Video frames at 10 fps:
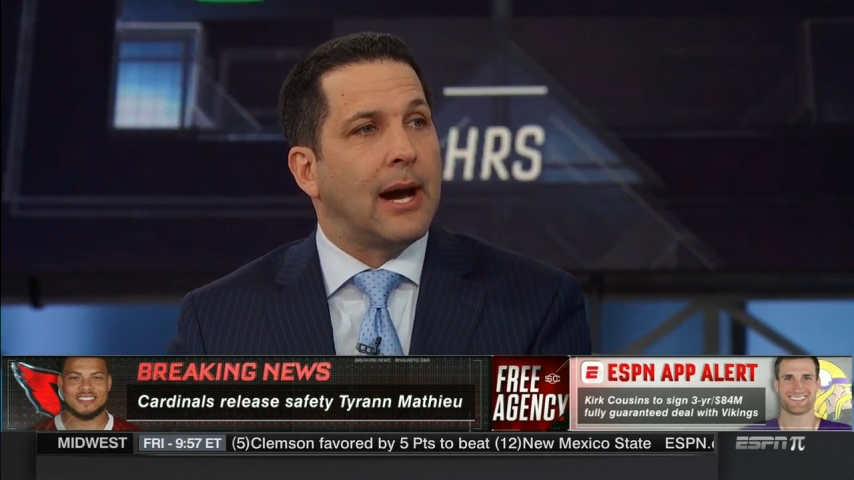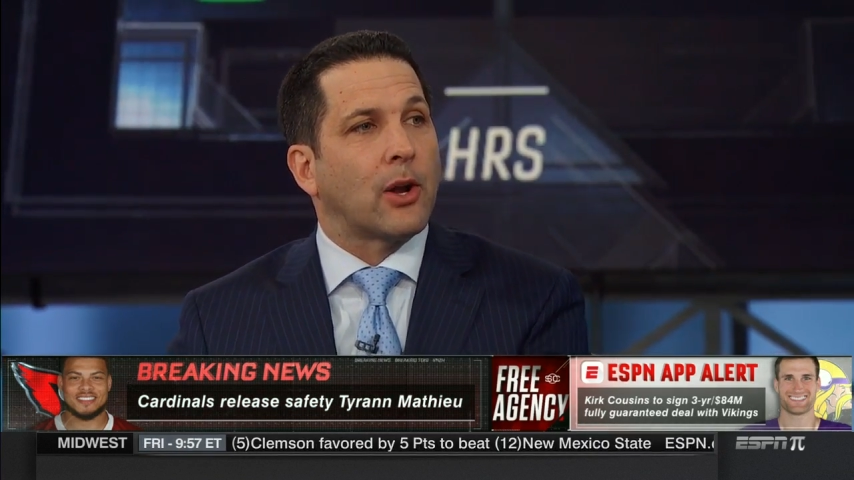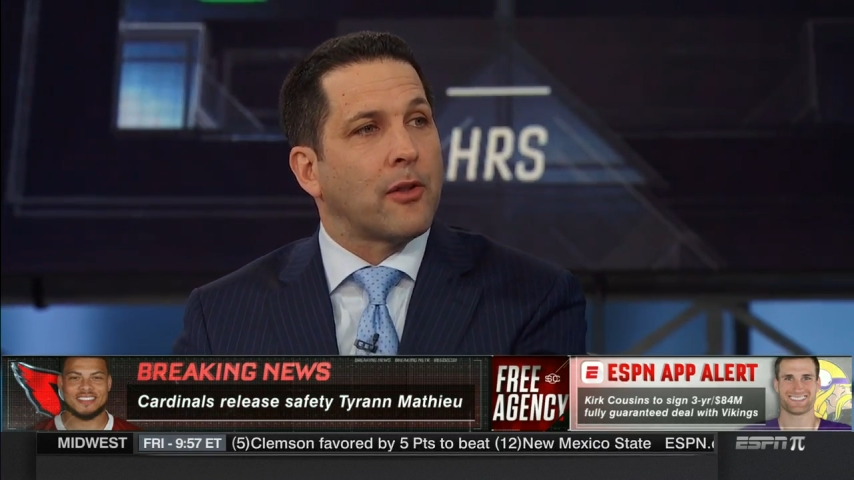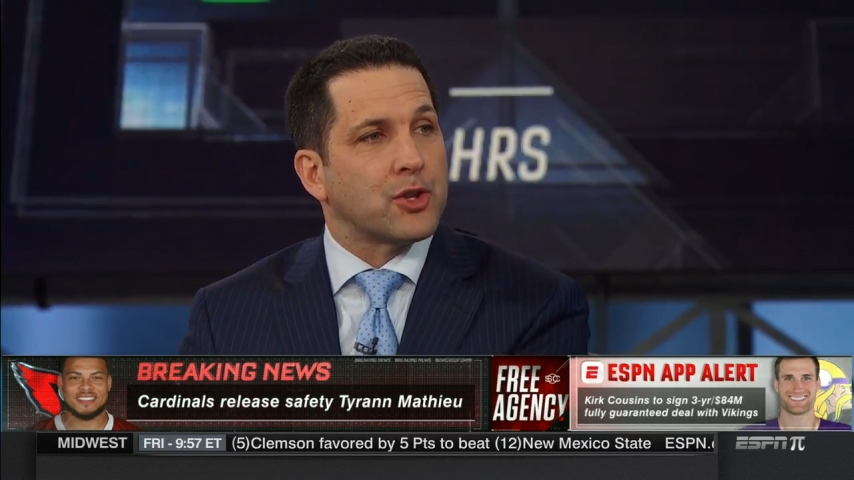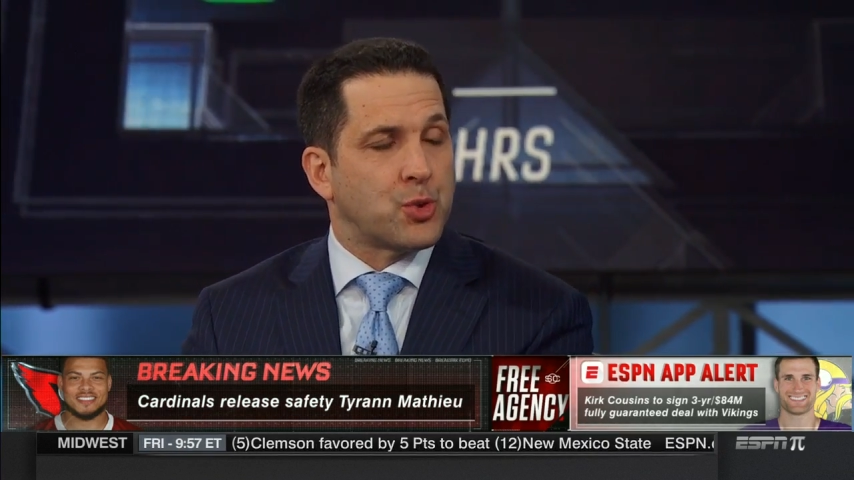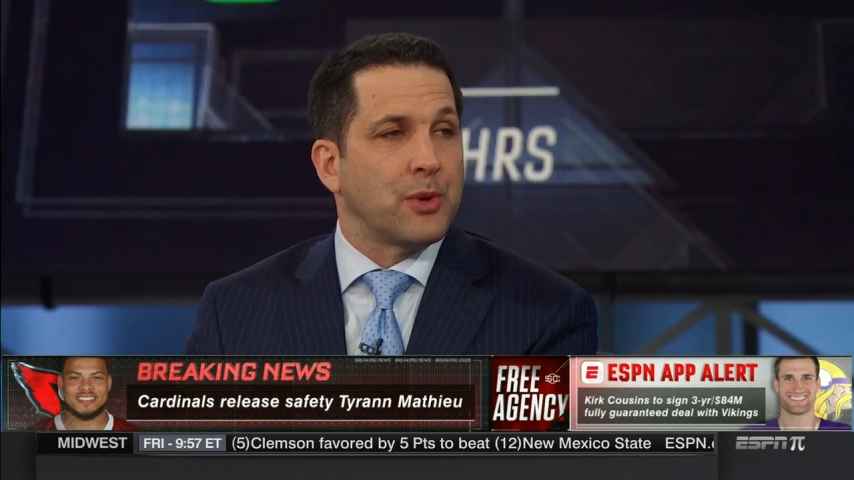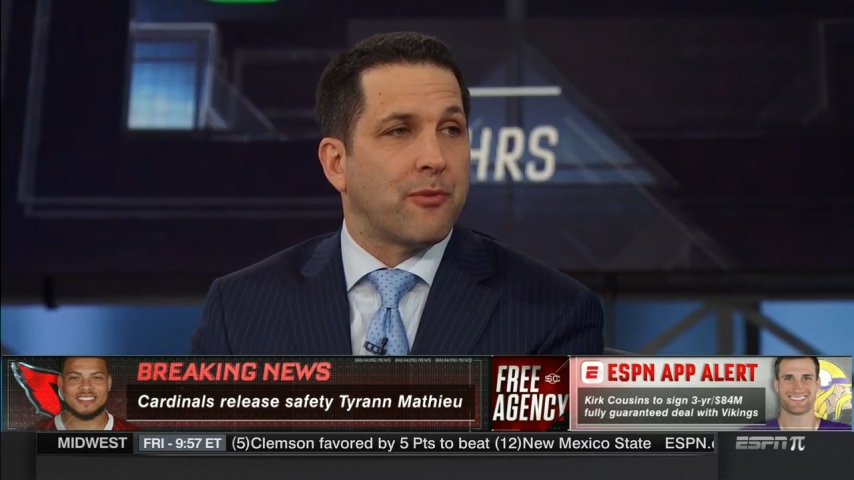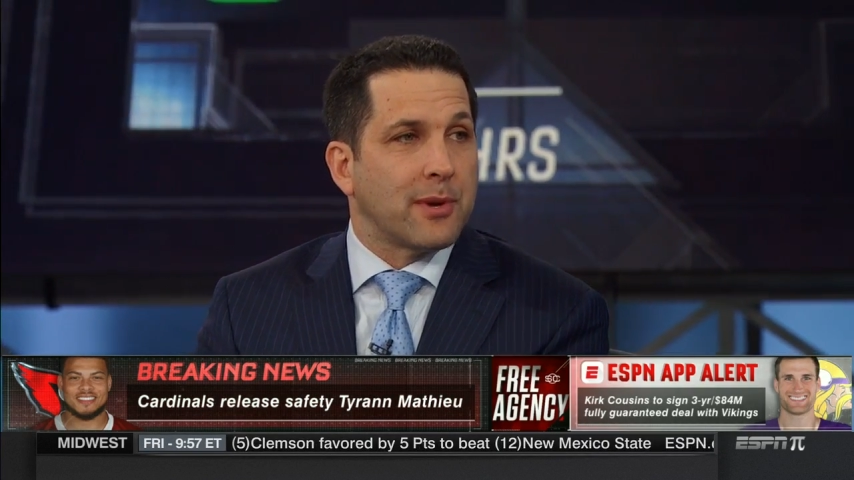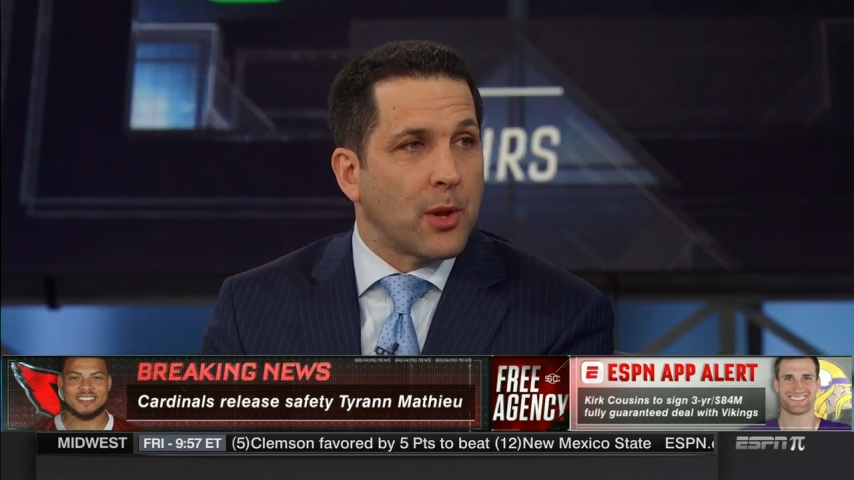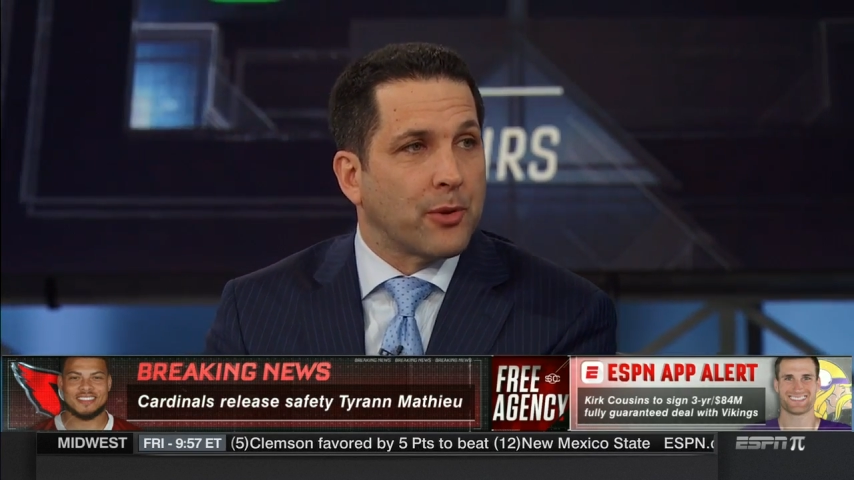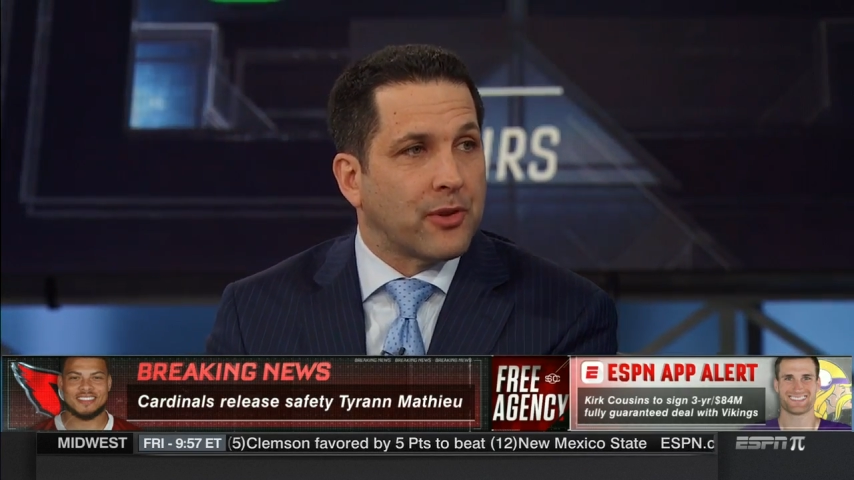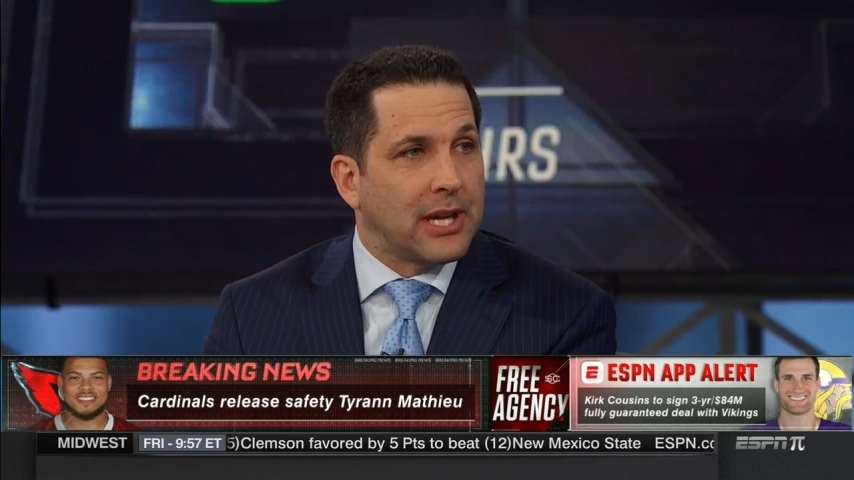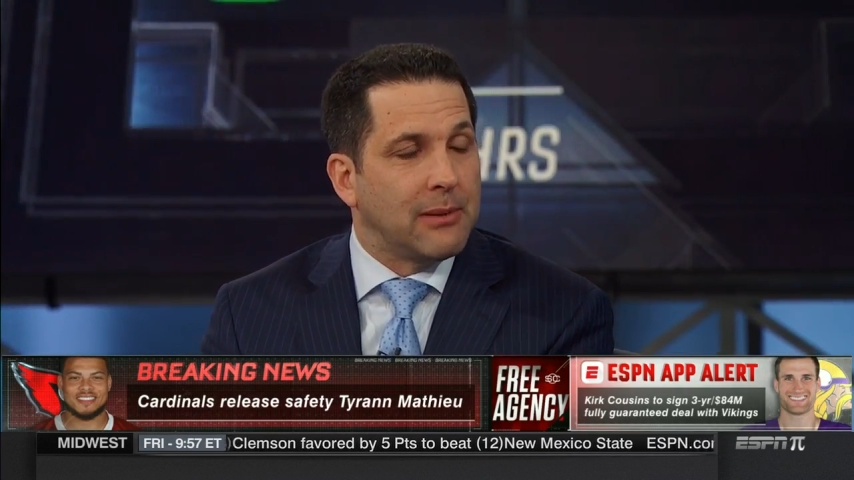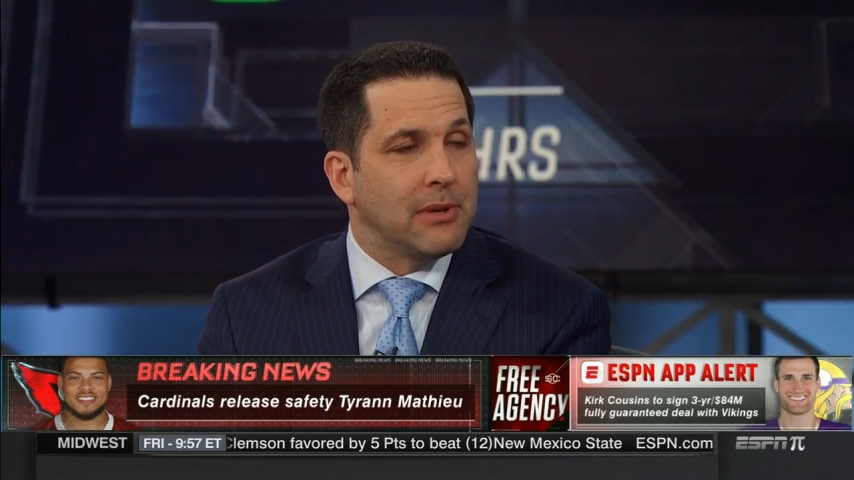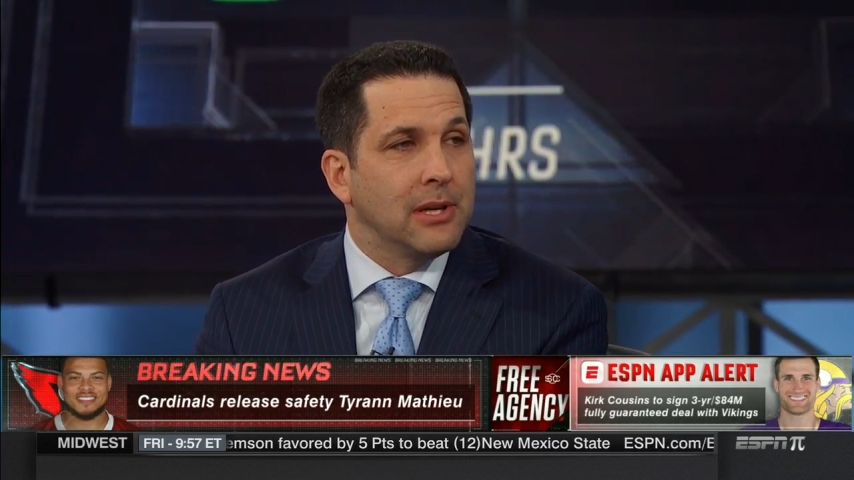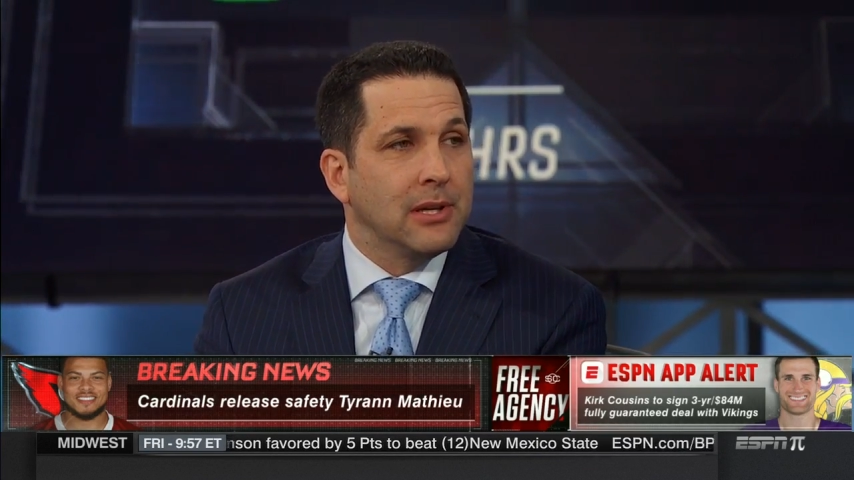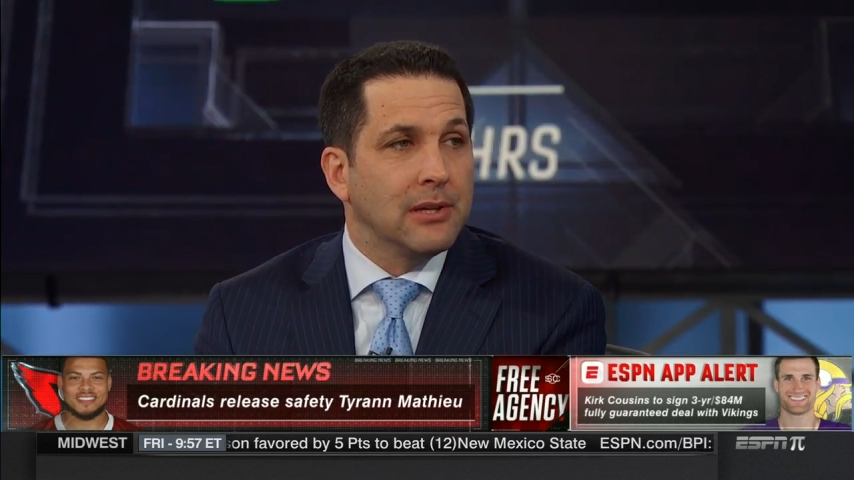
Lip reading: out on the street from another team.